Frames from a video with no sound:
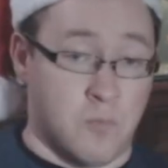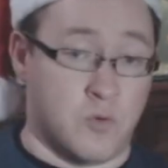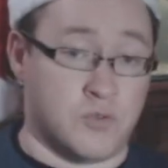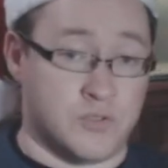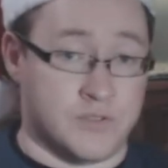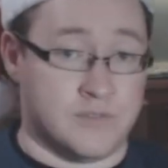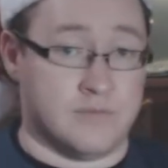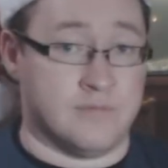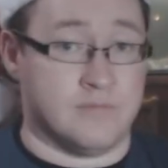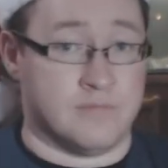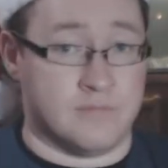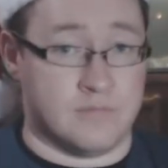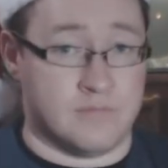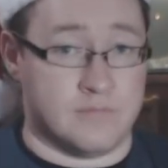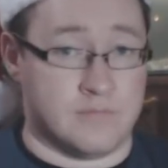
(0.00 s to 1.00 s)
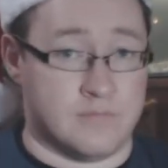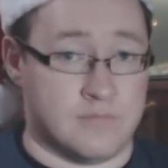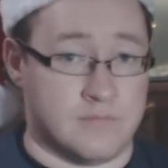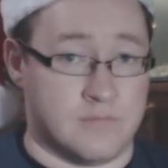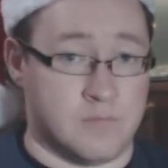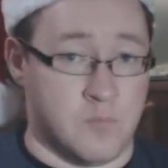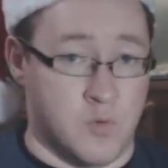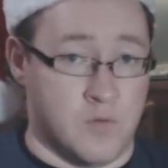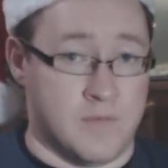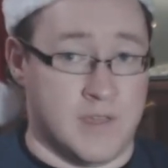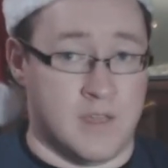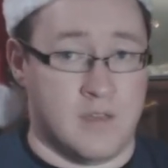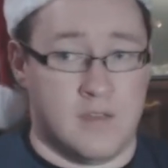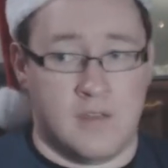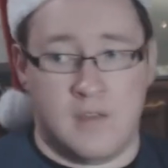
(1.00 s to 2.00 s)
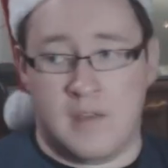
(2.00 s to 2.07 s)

motion movie.